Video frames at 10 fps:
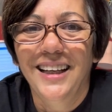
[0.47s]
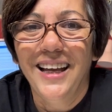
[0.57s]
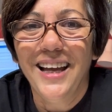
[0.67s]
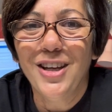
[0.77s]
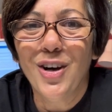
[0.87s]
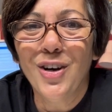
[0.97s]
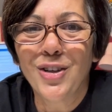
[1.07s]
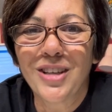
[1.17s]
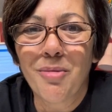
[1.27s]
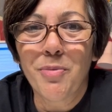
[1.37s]
Hey y'all,
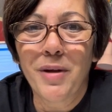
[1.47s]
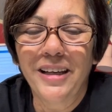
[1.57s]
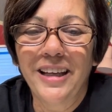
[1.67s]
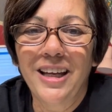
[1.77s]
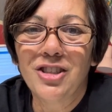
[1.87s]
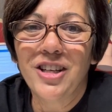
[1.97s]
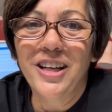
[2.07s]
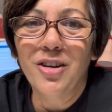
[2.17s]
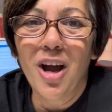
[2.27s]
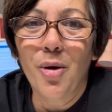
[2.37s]
Diamond Painting Cajun
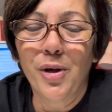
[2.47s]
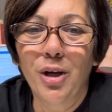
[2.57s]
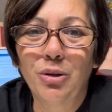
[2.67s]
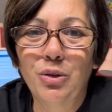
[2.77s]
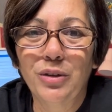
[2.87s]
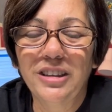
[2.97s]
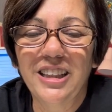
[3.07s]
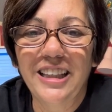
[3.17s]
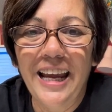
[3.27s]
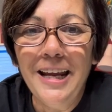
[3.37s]
here. How are y'all doing
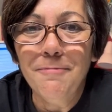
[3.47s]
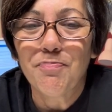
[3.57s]
today?